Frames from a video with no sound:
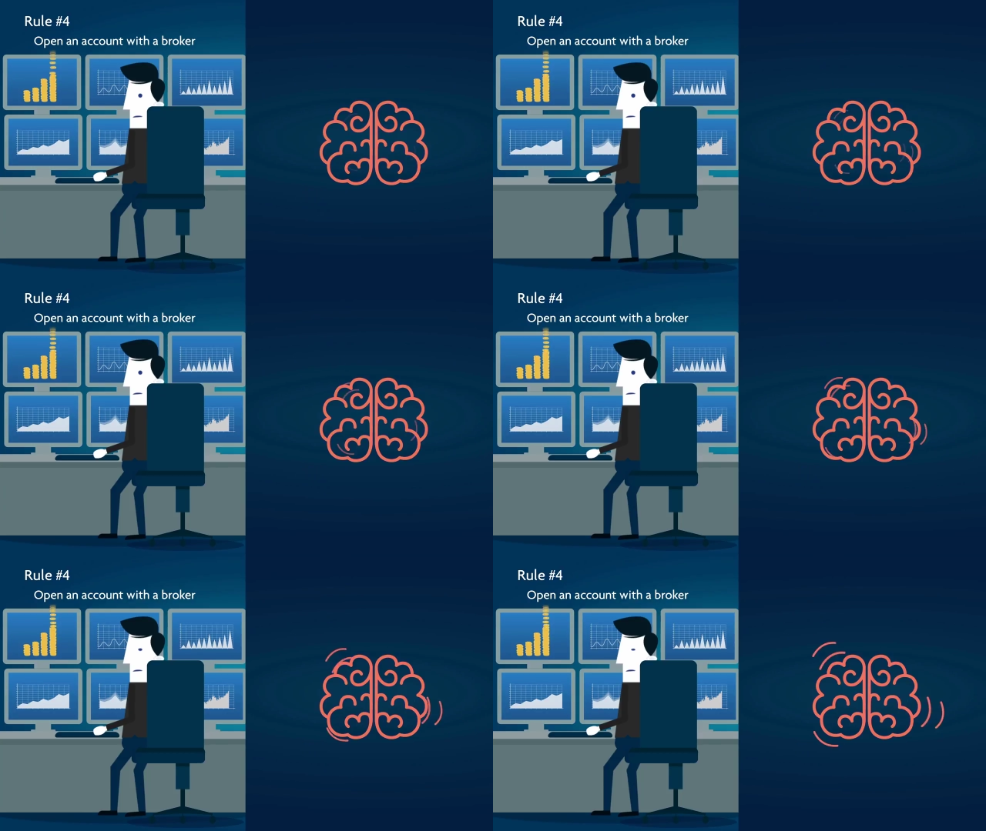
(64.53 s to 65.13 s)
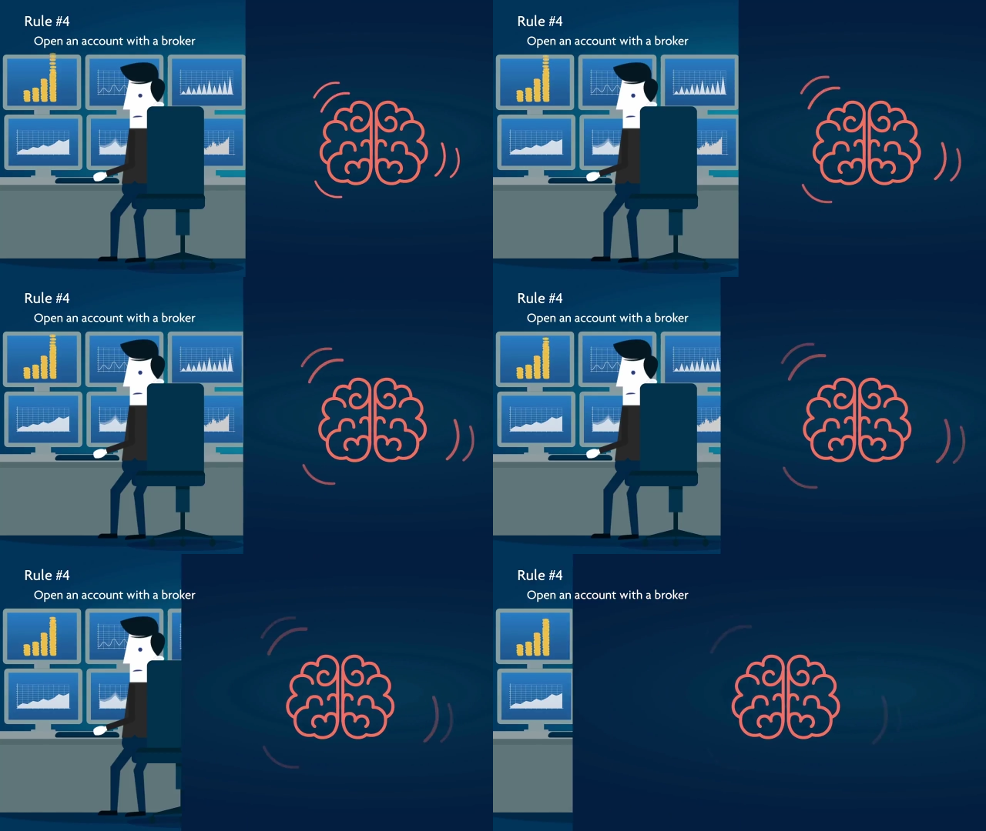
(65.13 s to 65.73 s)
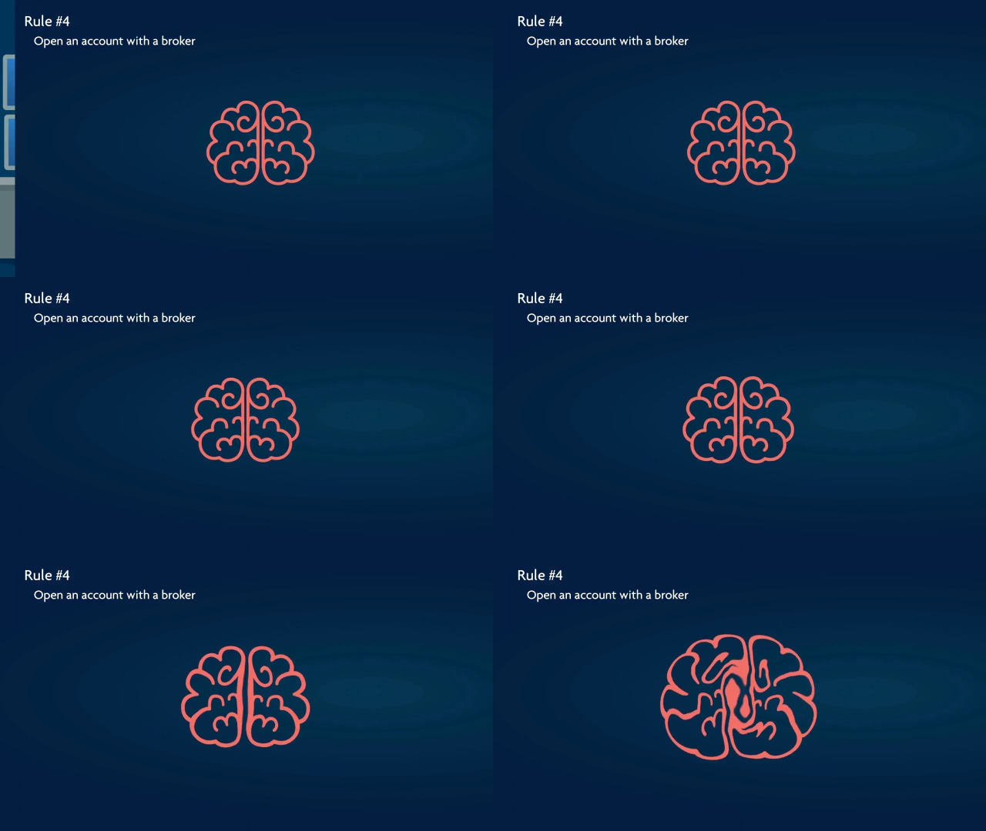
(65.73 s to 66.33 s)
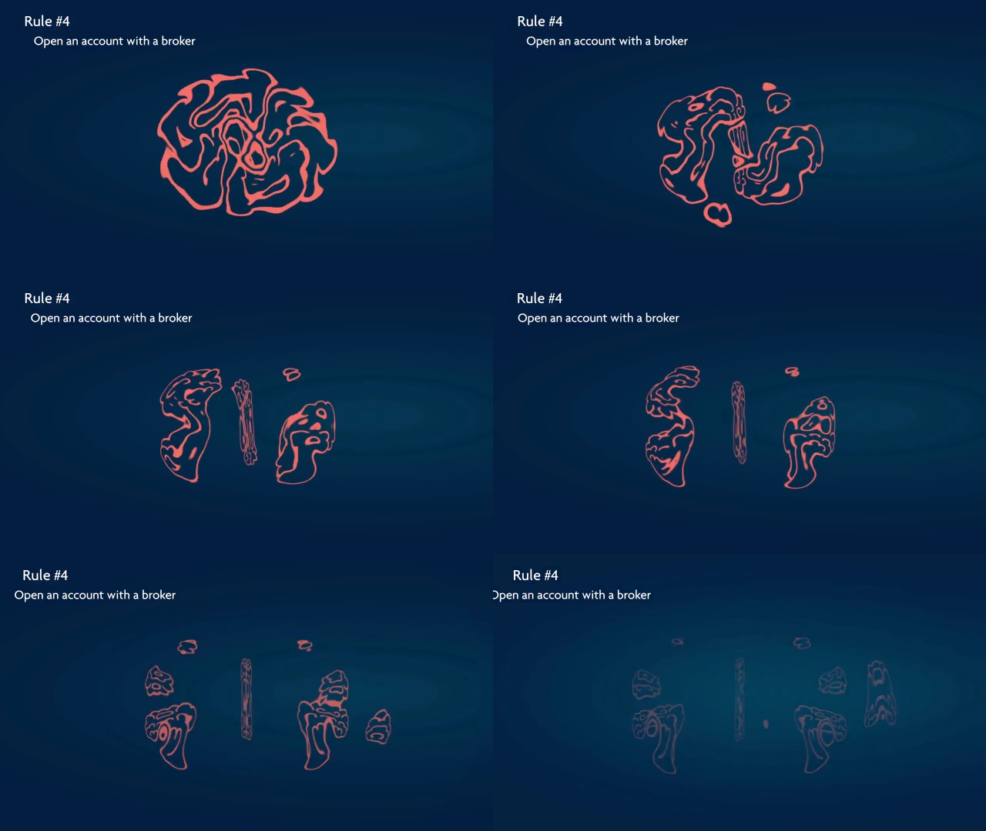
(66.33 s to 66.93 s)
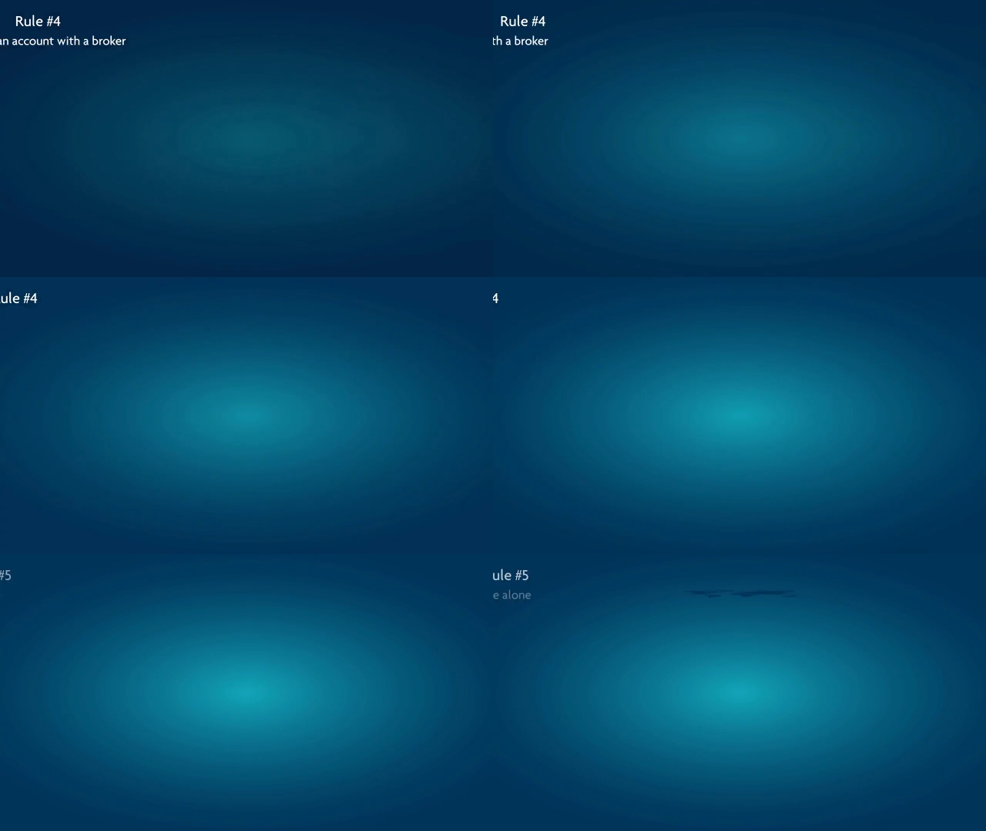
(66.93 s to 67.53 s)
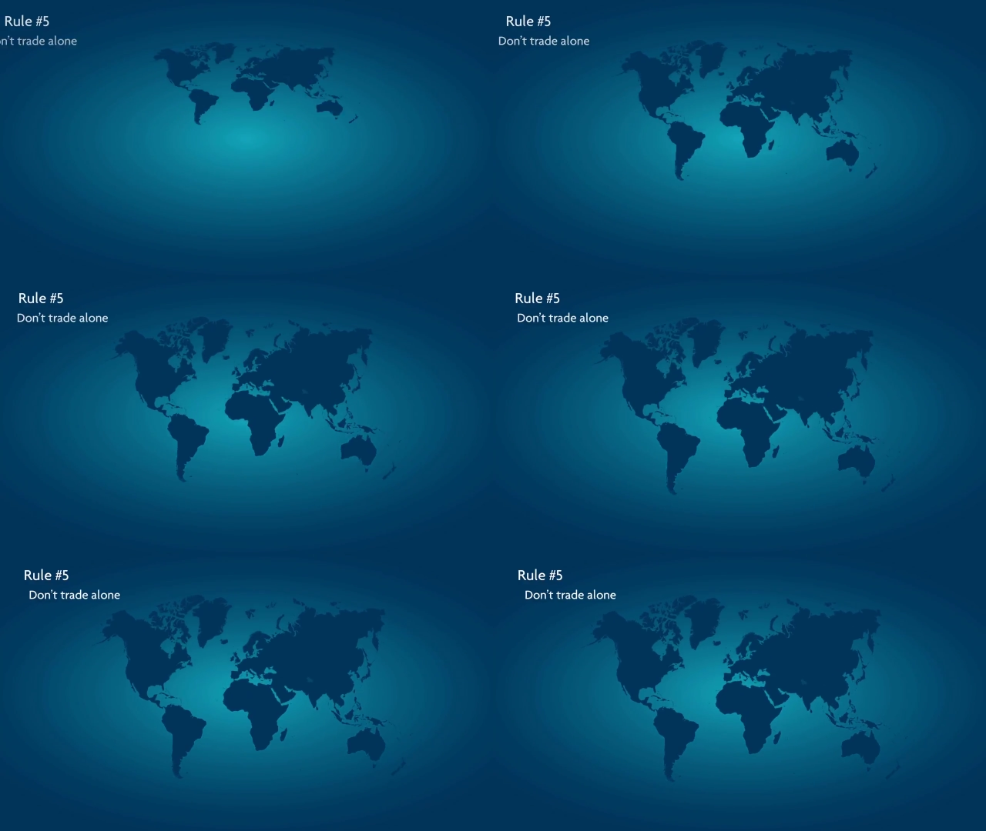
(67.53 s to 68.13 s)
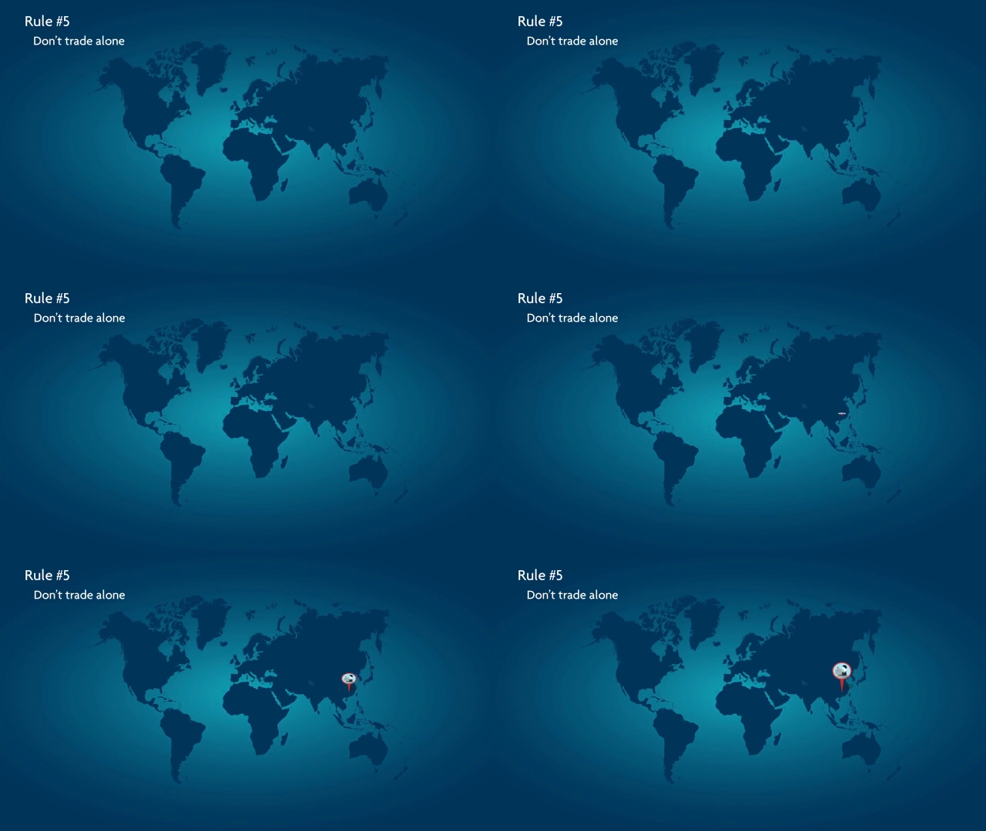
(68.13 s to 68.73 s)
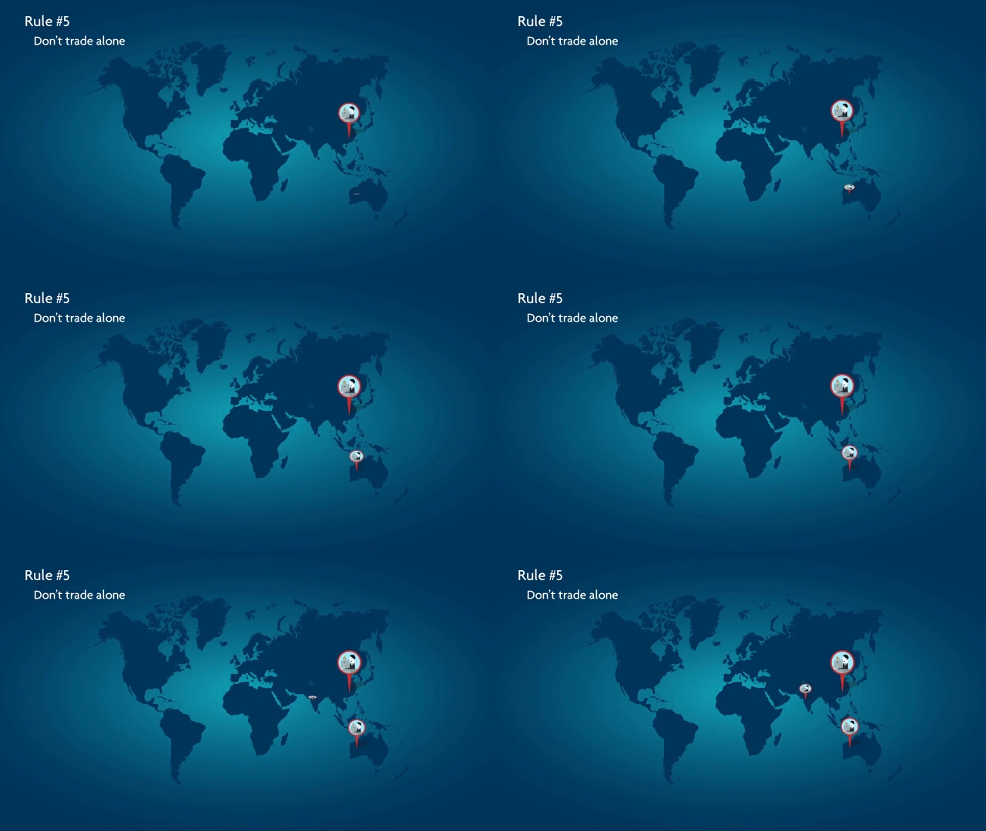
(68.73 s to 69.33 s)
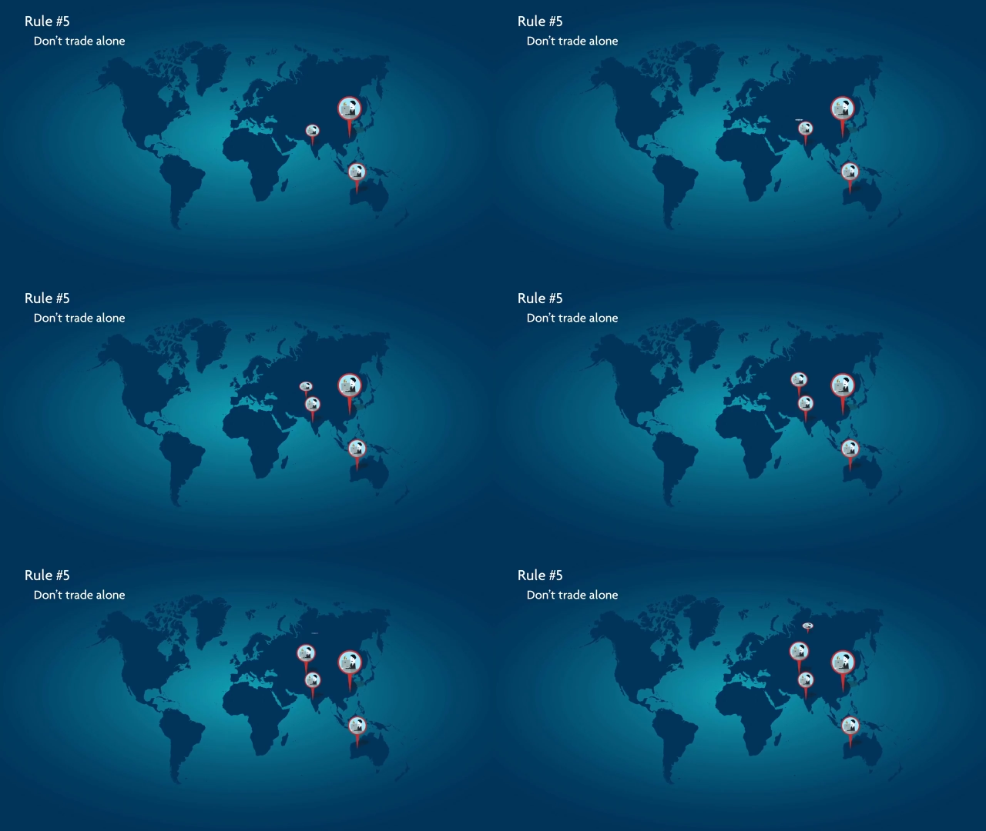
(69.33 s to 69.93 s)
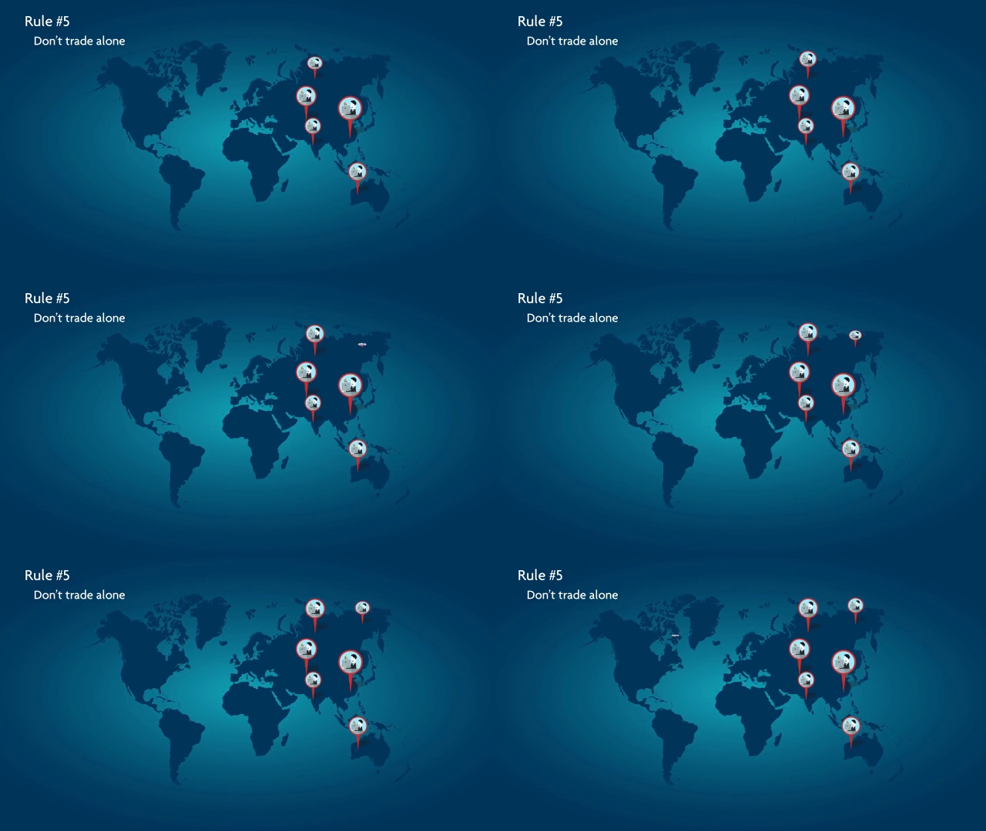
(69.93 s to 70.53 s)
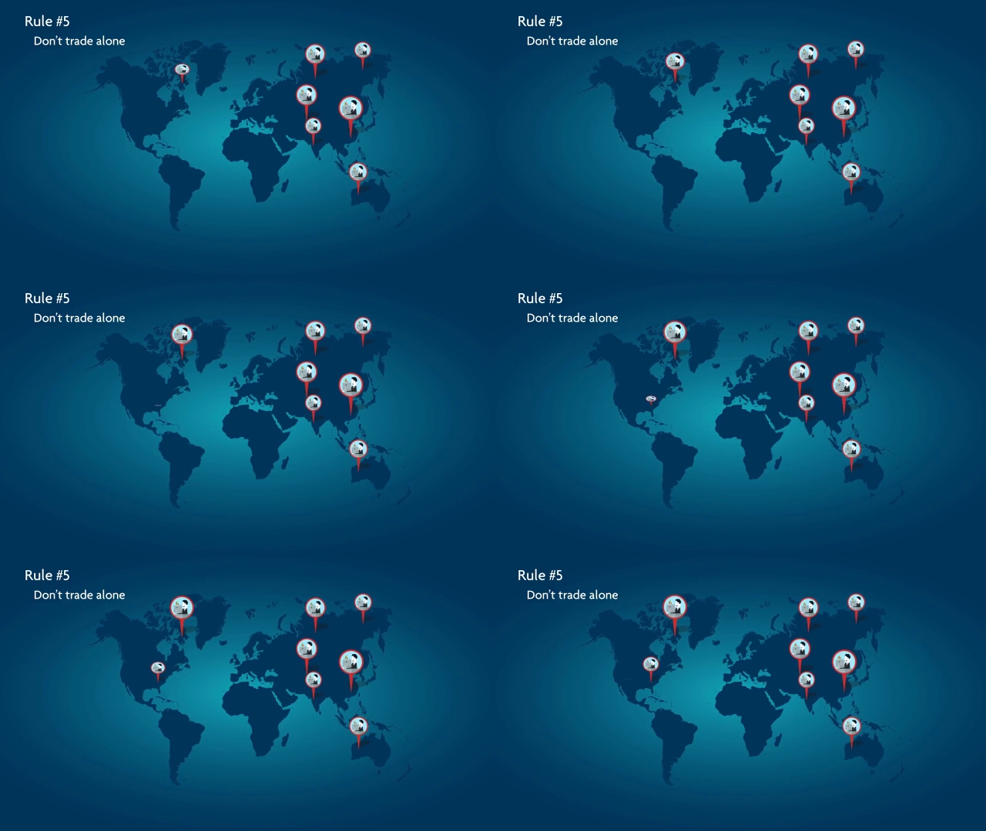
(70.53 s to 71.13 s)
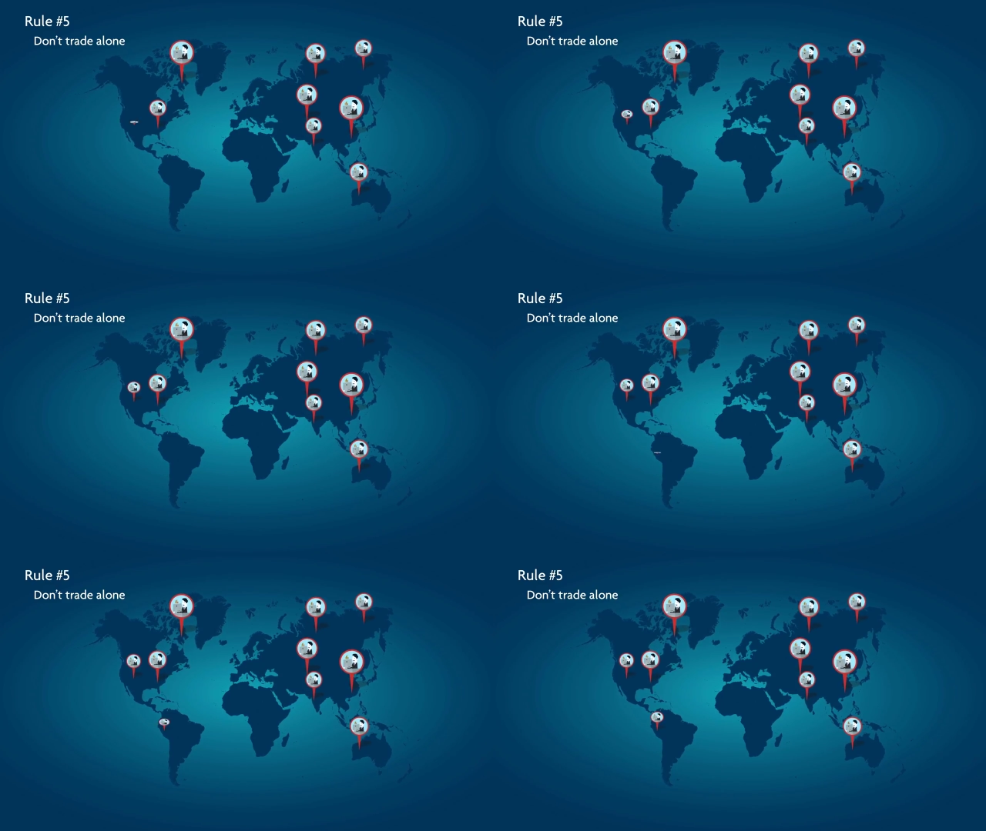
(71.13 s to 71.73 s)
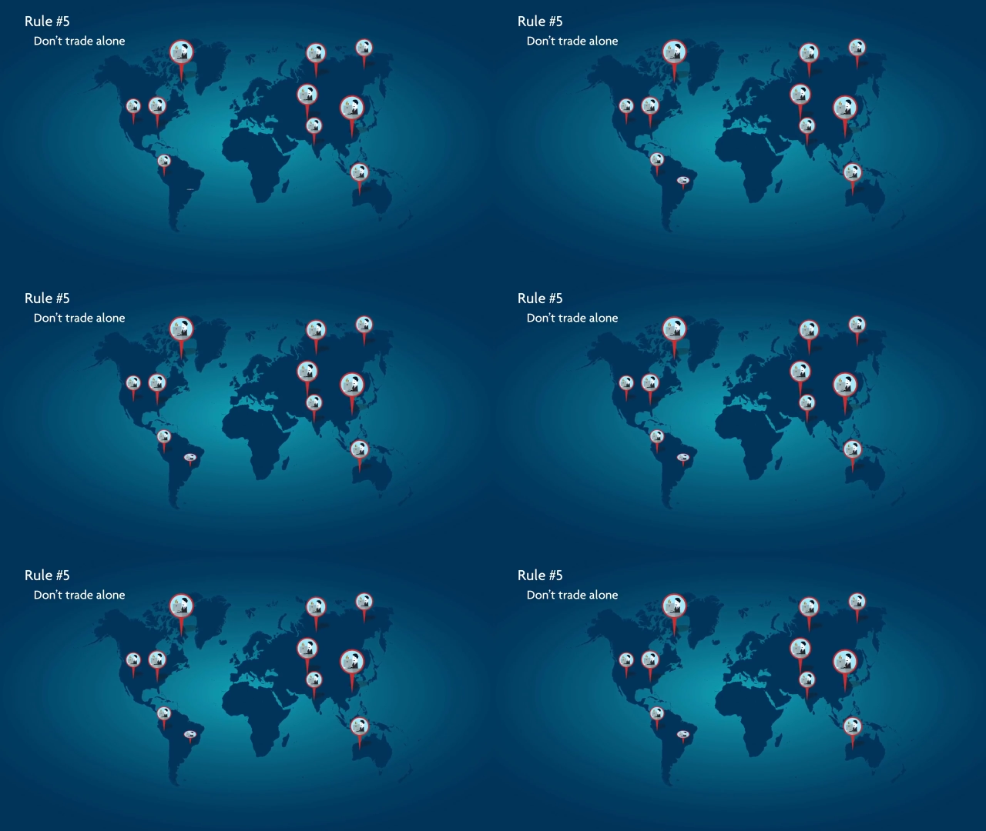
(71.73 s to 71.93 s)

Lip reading: (no speaker visible)